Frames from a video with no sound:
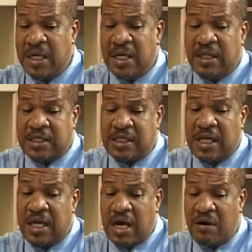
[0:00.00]
This is
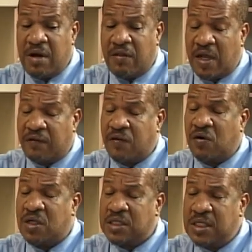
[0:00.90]
an area that, of
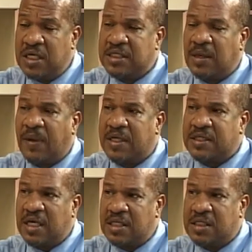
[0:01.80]
course, needs some
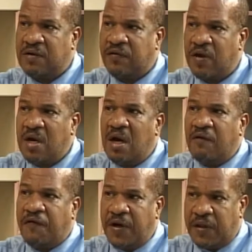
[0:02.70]
extensive
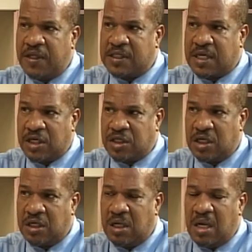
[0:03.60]
further
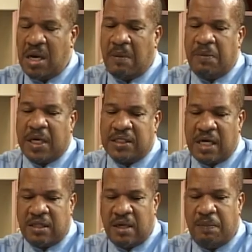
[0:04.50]
discussion because
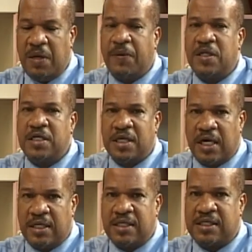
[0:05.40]
I think people need
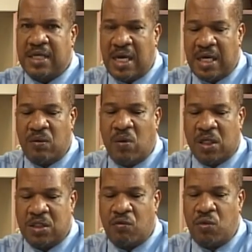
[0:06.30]
to understand
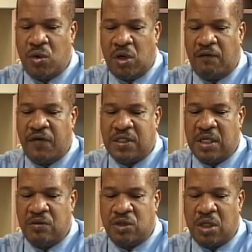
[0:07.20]
what the role of the
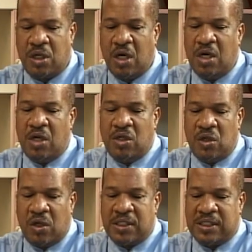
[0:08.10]
Anusha
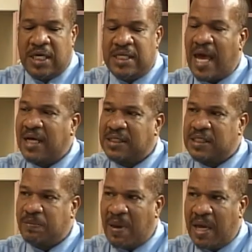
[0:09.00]
non-state
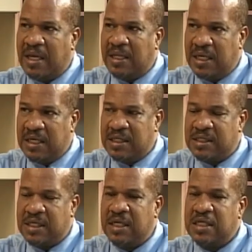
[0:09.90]
actors panel
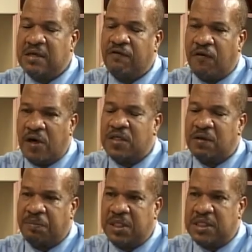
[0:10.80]
is. It is a voice
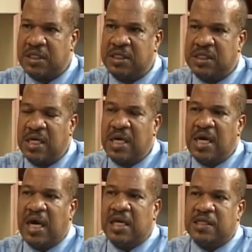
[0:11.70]
of persons
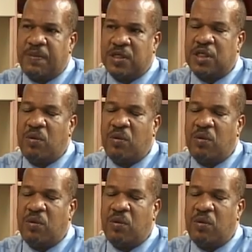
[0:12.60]
and especially